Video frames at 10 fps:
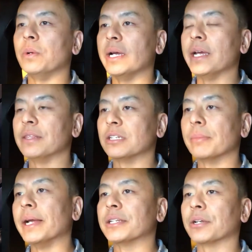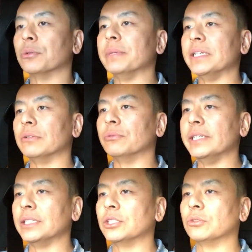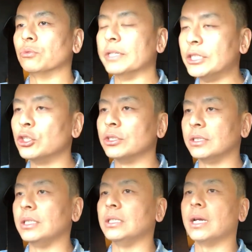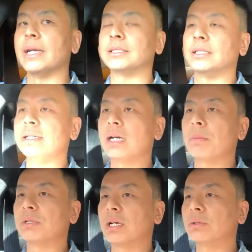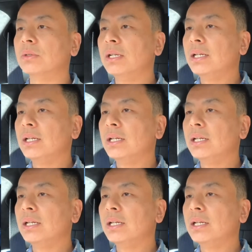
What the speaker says: where the Domain Tunnel reaches the Sydney Harbour Tunnel.